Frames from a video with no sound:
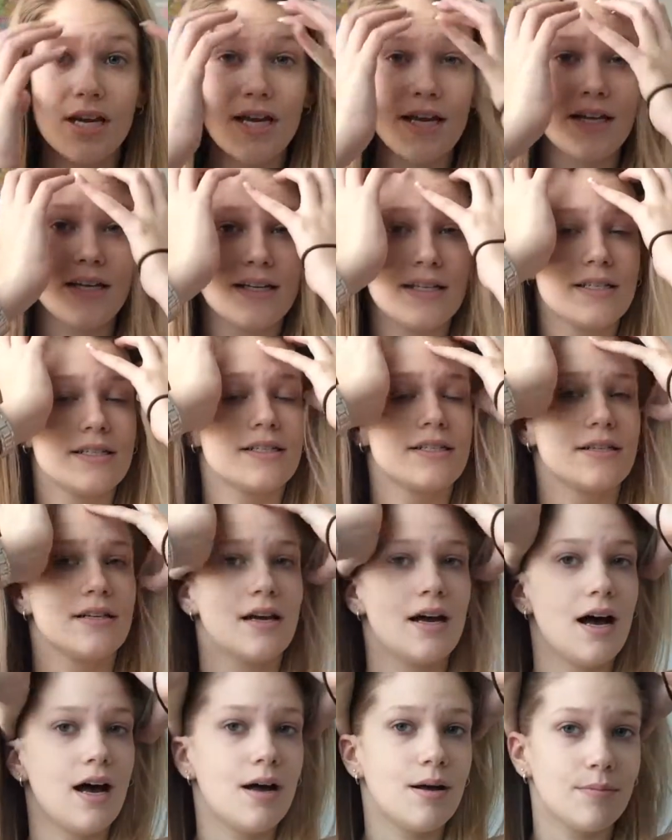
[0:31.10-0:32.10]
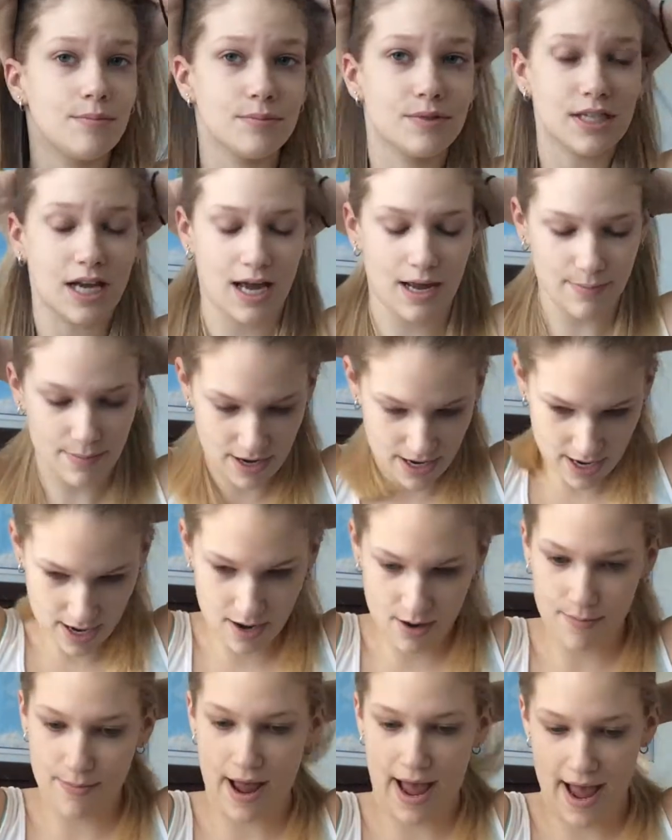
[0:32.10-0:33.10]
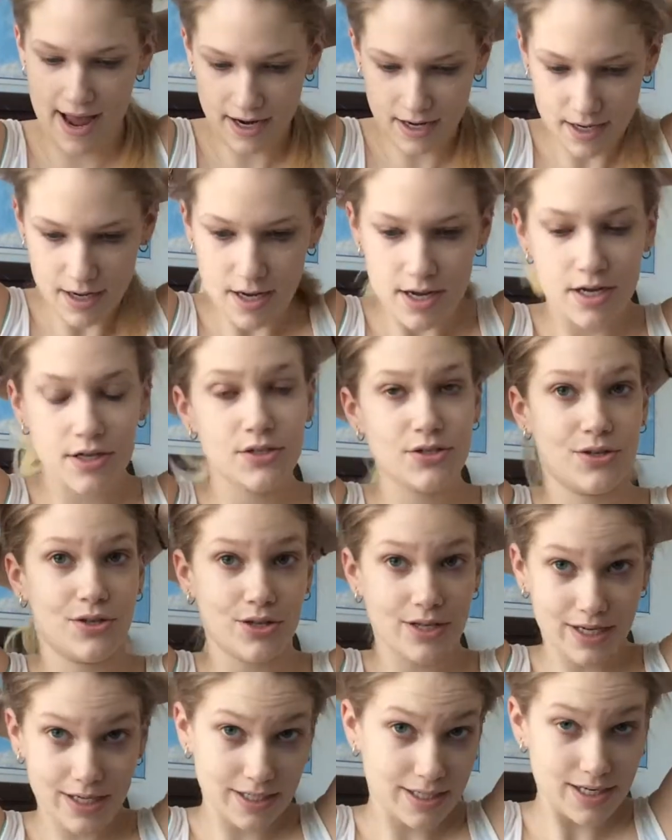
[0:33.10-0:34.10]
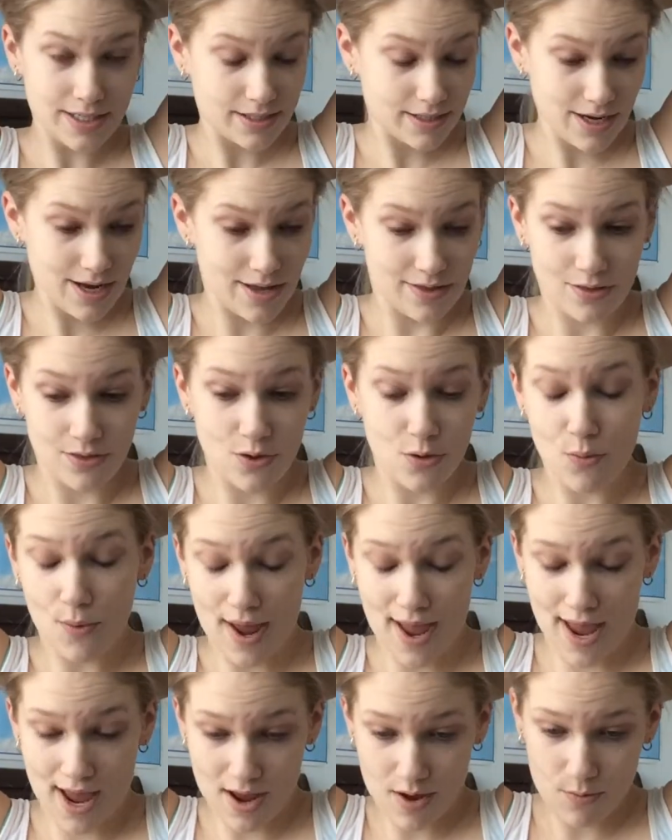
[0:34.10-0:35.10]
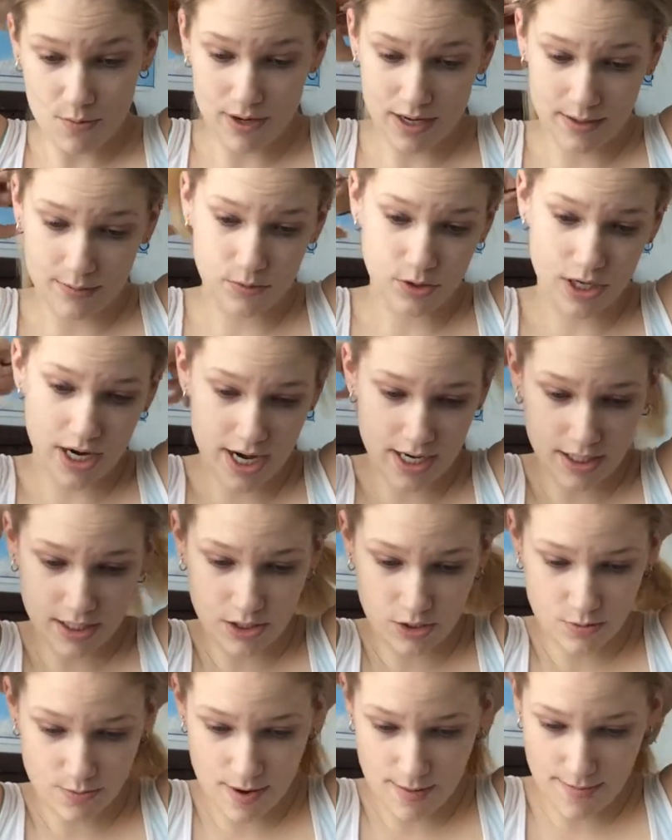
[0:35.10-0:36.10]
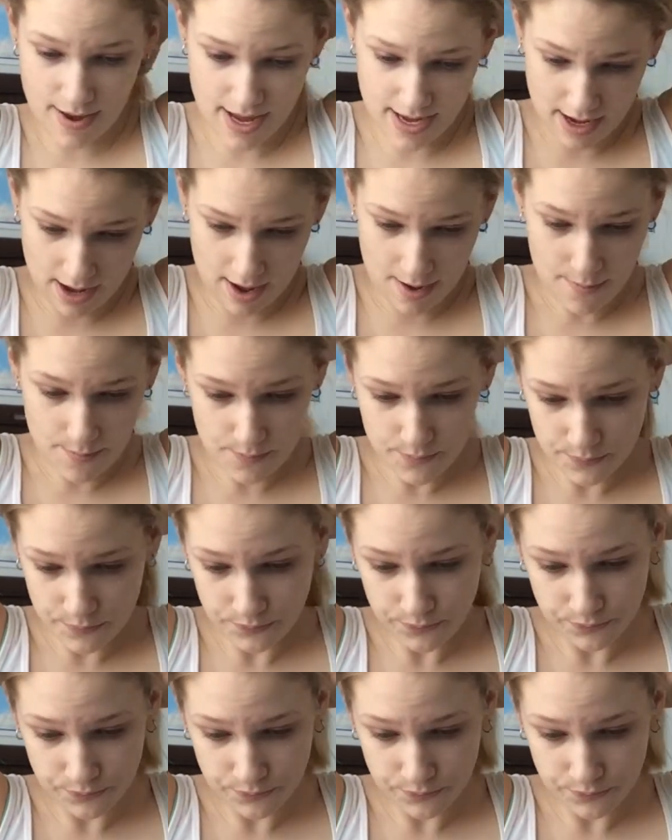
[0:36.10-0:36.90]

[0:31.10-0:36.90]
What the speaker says: is tie my hair back so that it doesn't get in the way when I'm trying to do my makeup.